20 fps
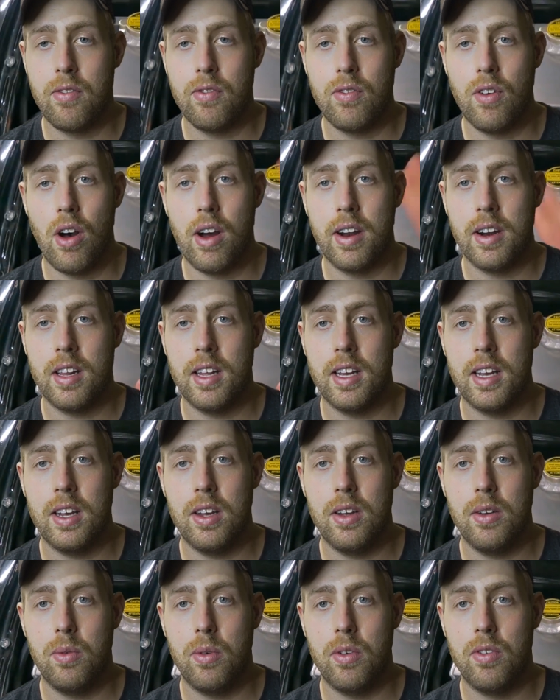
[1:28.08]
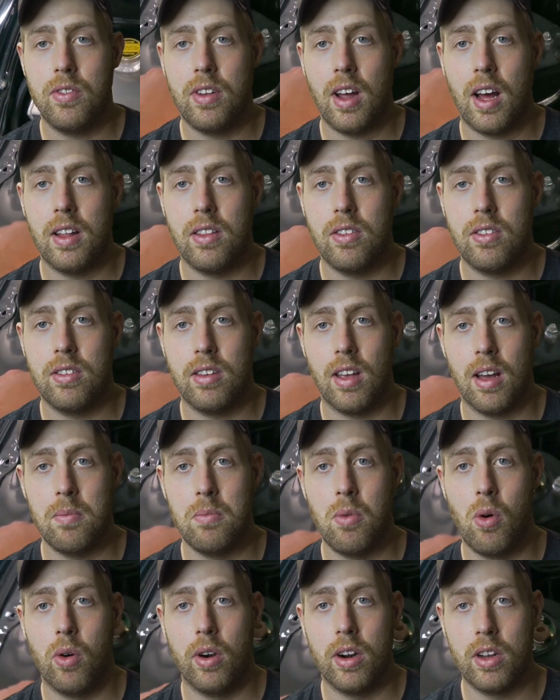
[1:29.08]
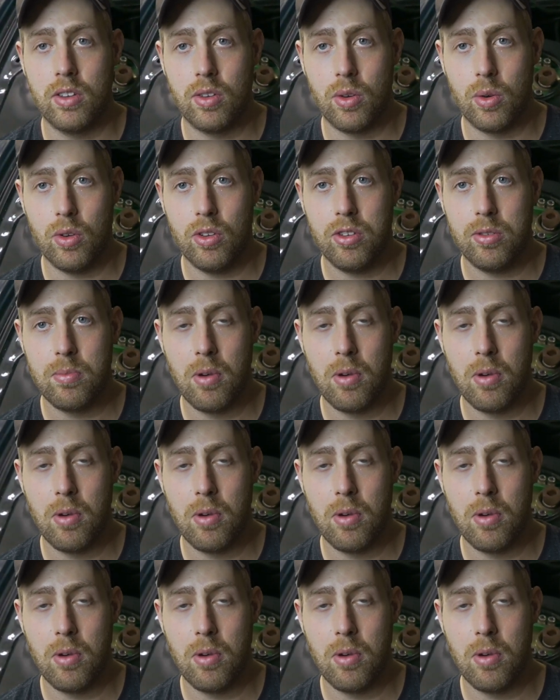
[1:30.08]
finally, we've done some more exhaust